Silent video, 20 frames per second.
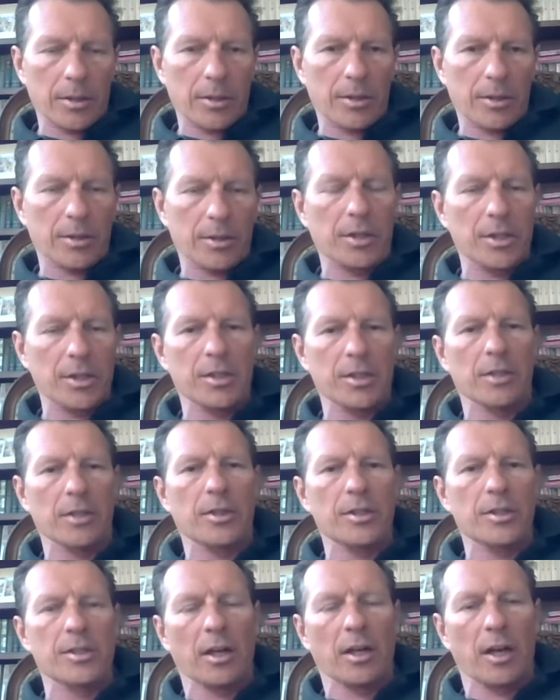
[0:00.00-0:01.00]
these,
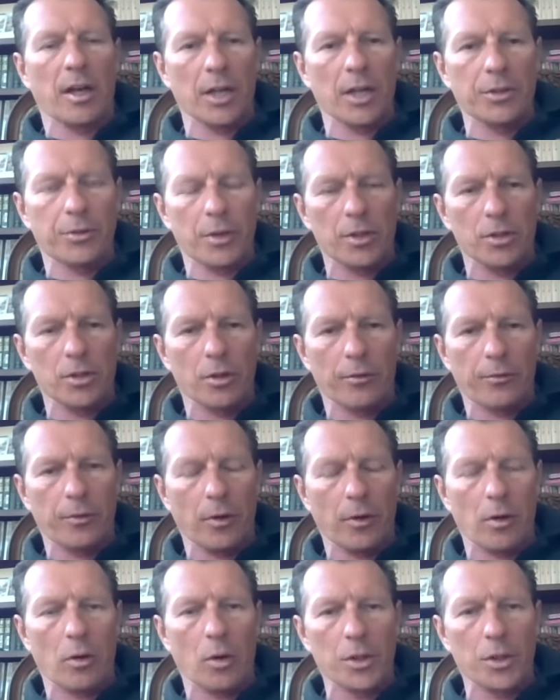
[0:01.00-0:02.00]
these are countries of
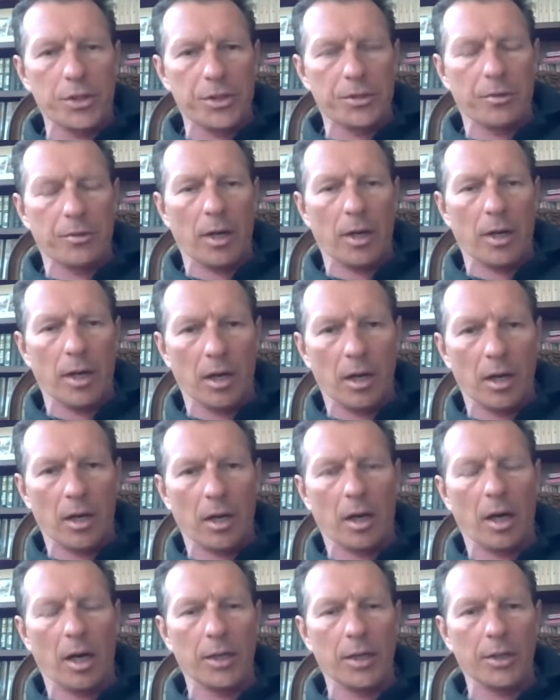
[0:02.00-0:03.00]
Austria,
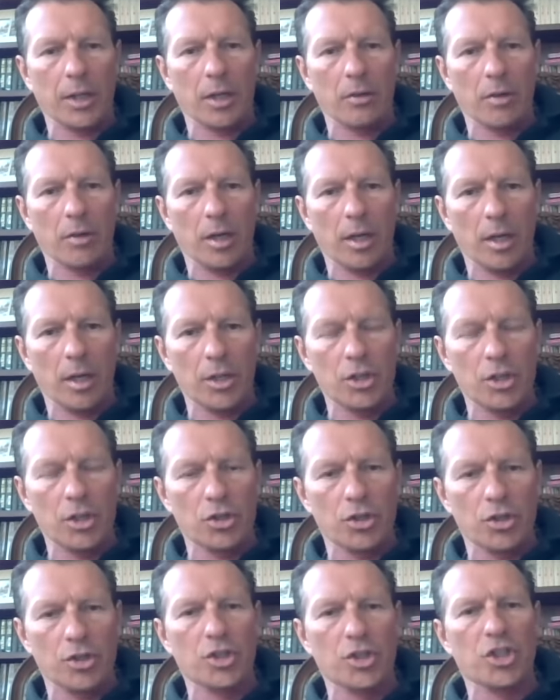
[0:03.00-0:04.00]
Hungary,
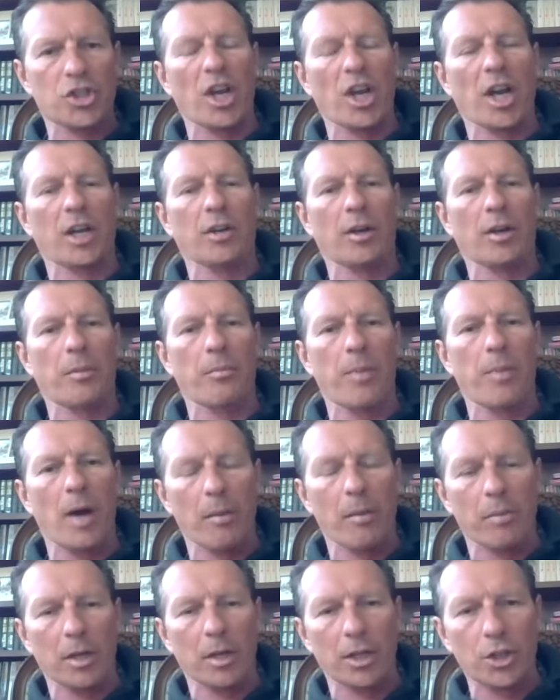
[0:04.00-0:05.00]
Czech
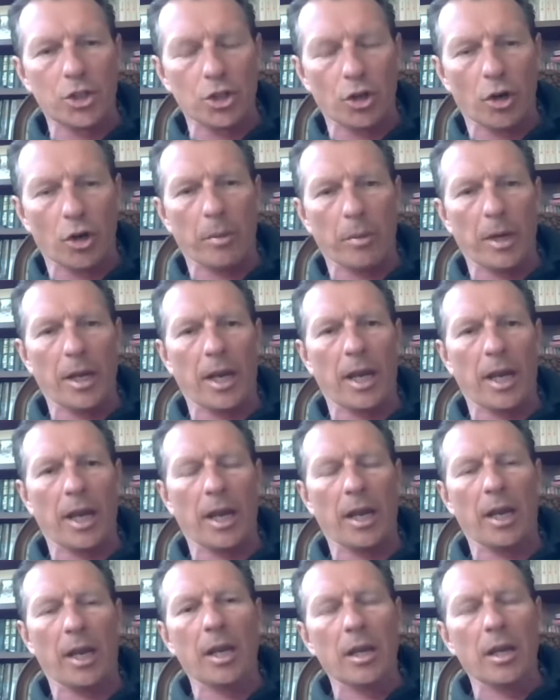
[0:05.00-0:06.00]
Republic,
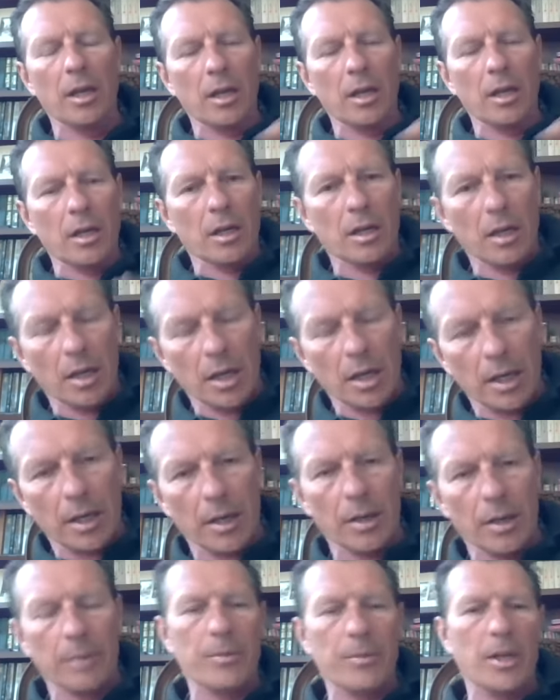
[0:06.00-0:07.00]
Germany,
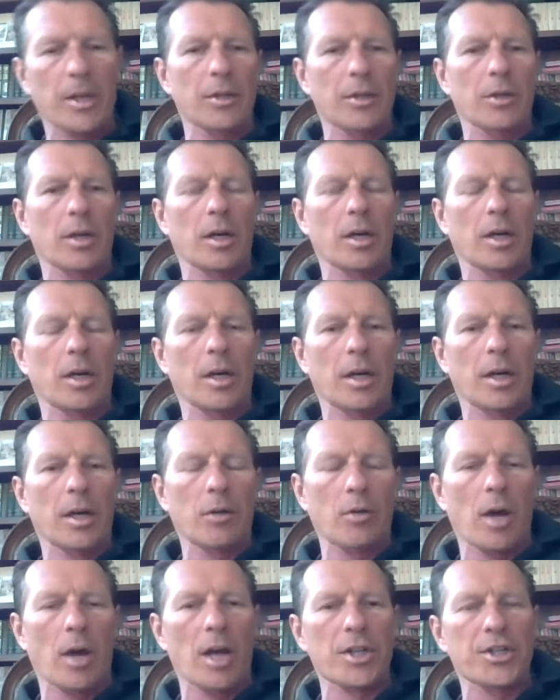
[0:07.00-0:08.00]
um, than uh,
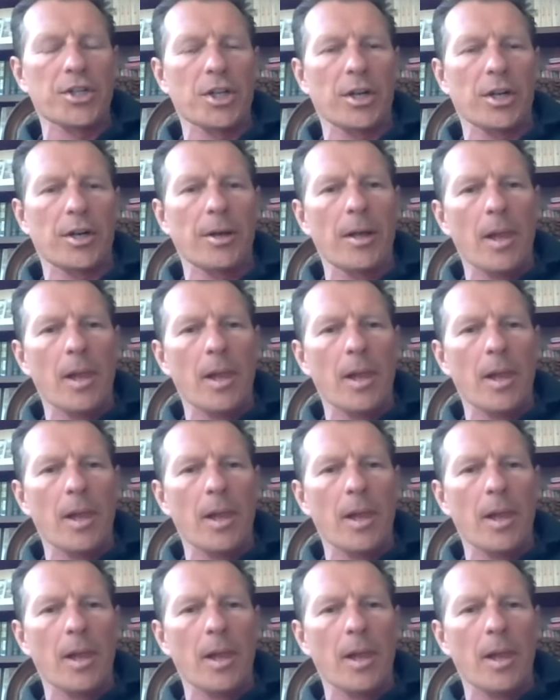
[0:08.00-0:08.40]
Russia.